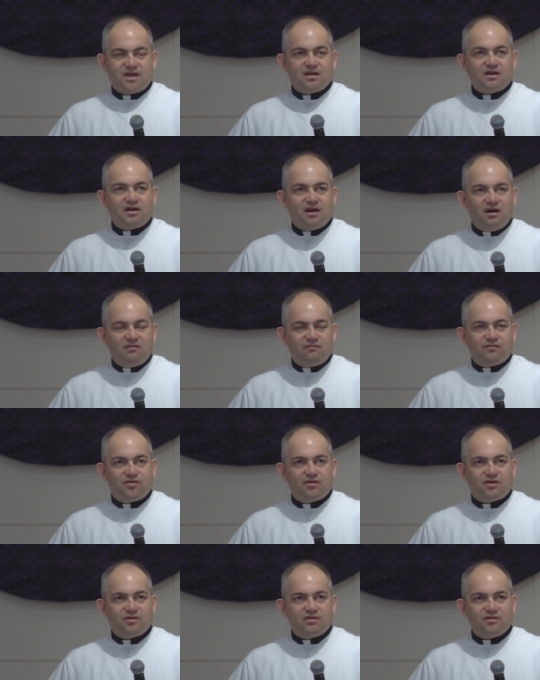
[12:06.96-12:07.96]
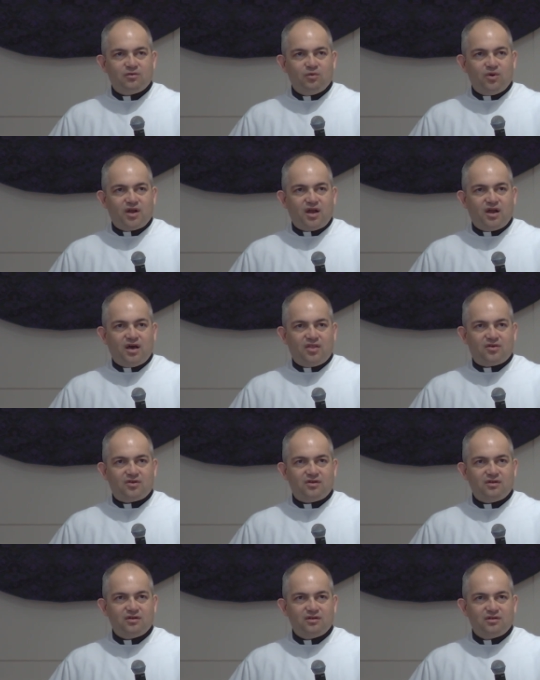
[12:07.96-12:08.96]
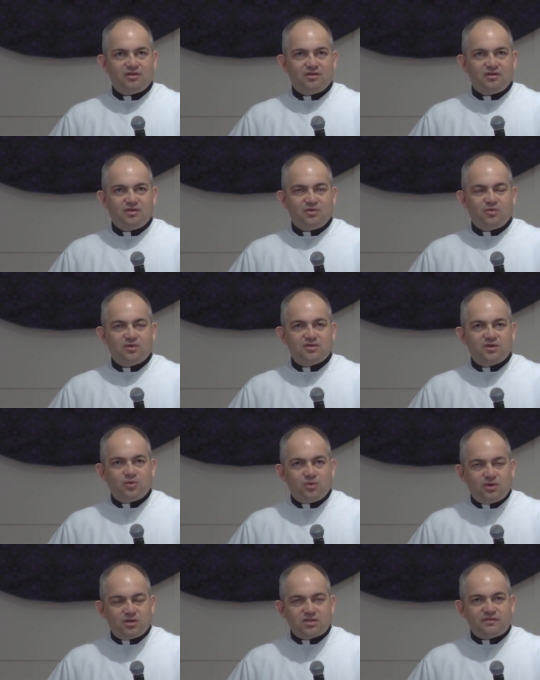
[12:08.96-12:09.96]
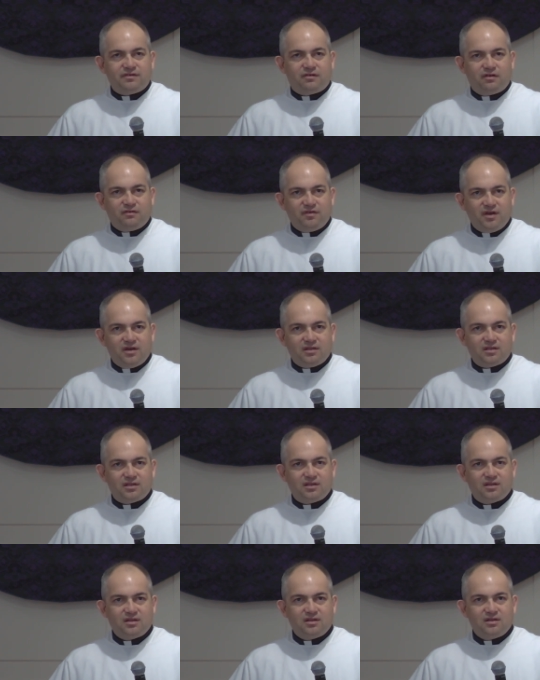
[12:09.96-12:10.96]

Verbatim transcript: and comfort one another with the words of our faith.